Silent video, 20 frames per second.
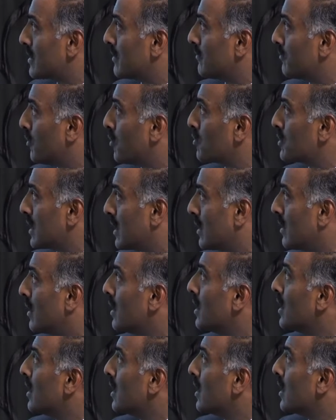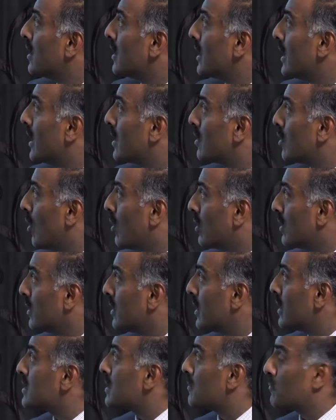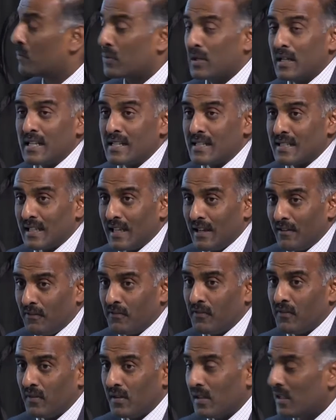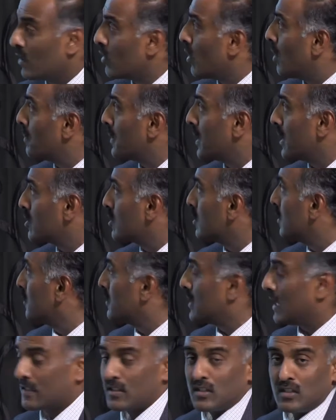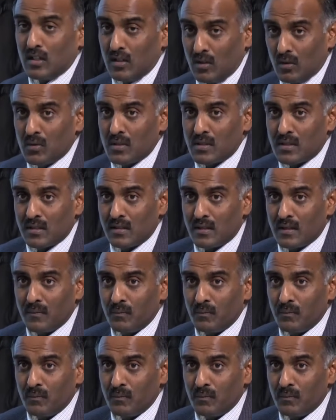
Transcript: than 14, it's a pretty safe combination of tests to use.